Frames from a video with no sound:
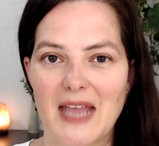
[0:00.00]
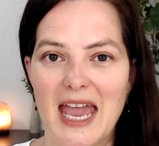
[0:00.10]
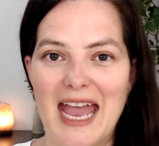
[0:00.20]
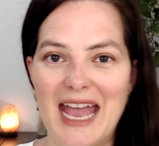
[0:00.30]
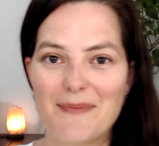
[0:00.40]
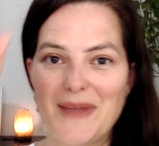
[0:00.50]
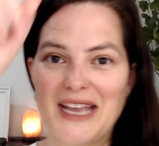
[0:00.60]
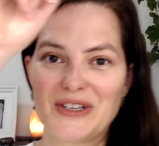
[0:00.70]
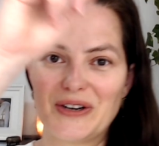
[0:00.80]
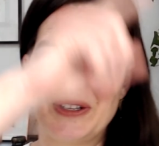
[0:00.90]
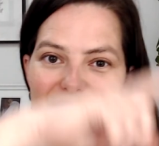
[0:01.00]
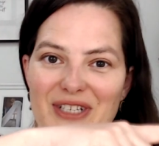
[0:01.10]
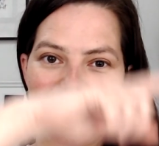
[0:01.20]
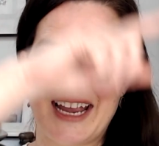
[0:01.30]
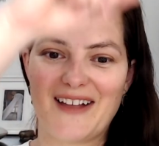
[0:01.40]
And make sure to
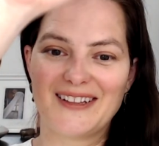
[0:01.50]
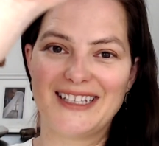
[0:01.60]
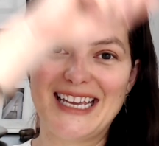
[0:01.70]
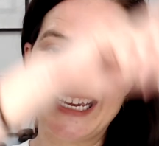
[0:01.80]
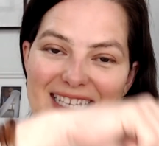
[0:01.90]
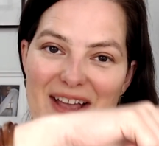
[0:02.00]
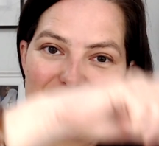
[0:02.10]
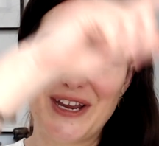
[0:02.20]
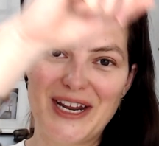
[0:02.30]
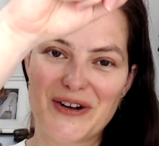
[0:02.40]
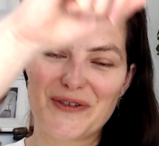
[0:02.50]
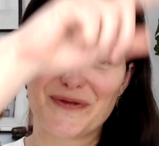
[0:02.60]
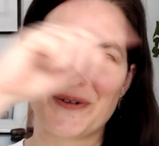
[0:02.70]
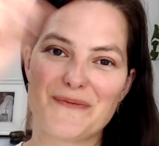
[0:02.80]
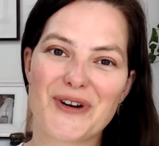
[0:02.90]
check out these videos
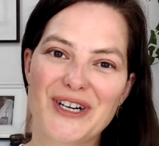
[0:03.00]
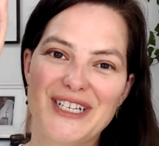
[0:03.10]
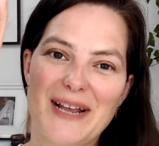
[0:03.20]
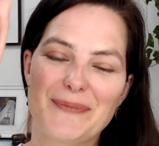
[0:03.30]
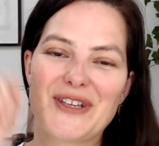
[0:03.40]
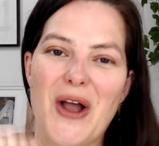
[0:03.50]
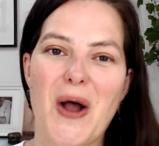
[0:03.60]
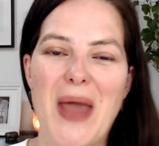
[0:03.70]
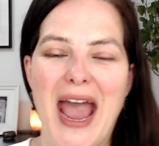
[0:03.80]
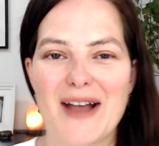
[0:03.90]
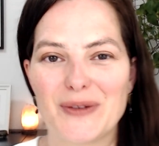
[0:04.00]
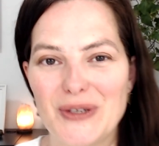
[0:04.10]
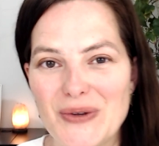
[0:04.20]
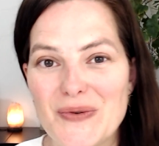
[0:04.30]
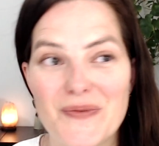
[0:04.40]
for more tips on how
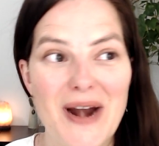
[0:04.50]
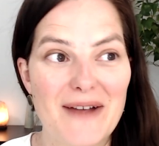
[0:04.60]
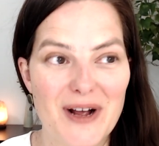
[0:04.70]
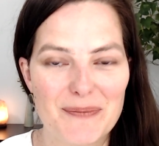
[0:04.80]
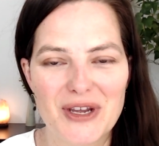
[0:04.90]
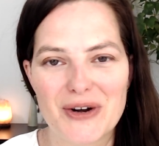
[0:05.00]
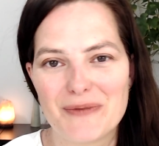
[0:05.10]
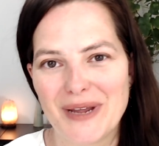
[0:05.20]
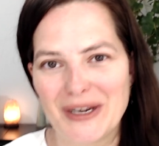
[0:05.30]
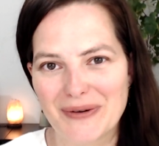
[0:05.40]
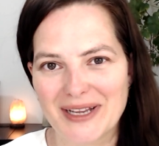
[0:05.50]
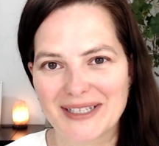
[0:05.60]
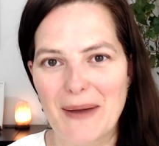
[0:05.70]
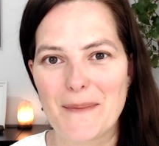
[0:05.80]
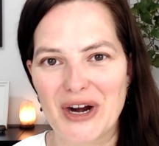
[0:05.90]
to rev up your Pinterest
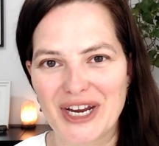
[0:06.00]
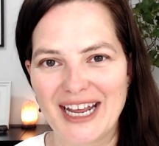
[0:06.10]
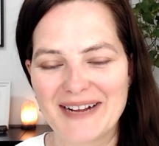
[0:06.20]
marketing.